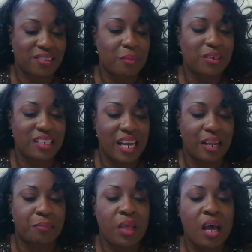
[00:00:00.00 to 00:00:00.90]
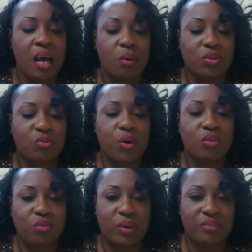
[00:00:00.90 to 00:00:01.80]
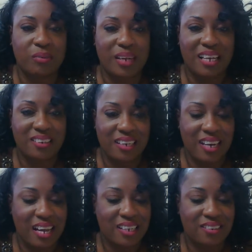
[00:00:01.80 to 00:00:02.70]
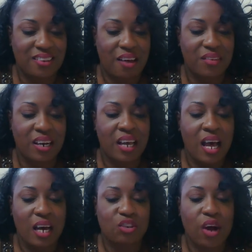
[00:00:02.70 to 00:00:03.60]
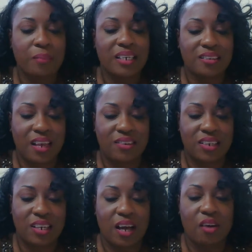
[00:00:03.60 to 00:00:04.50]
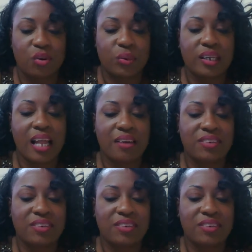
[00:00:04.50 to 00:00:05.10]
Number 10 was Rosewood from 1997, a dramatization of a real-life